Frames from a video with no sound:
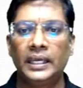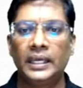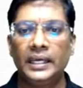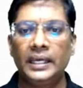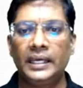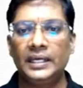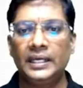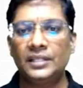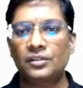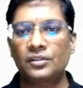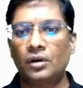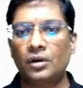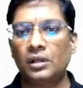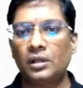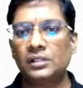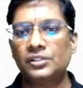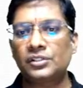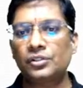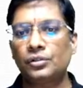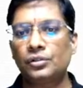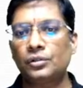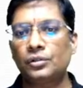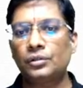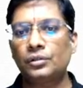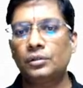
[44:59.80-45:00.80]
it is
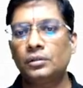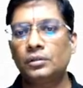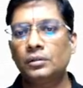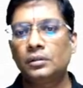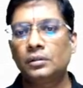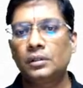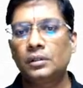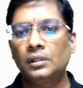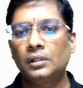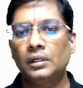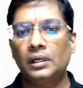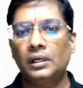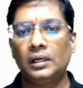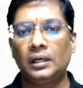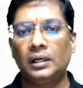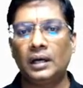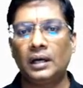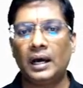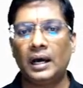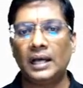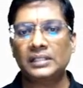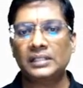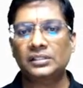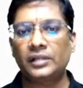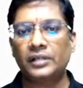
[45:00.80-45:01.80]
also
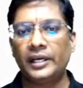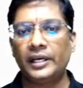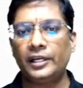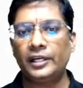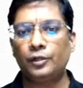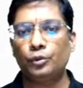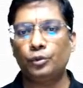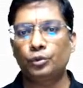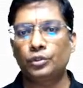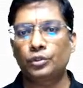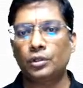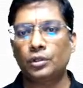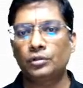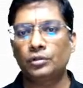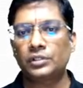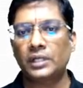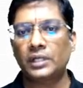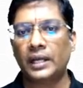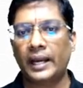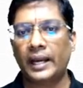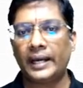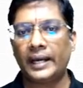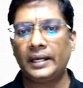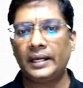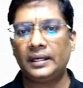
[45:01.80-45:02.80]
asked in
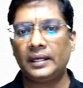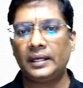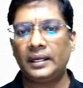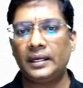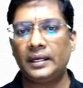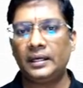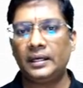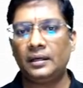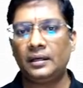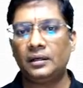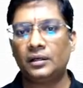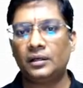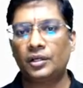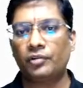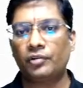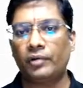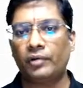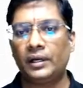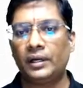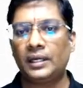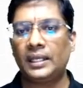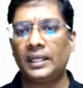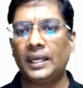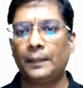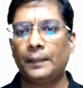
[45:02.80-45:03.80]
2019
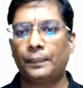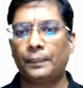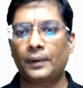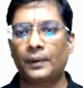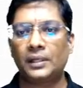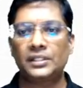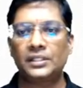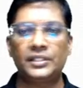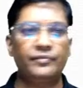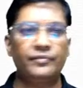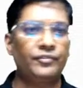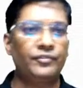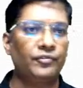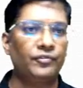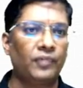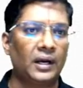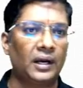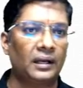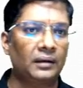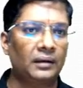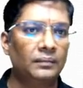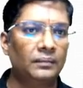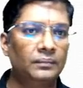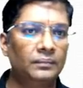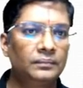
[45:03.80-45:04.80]
20 April shift
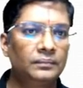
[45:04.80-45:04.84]
1.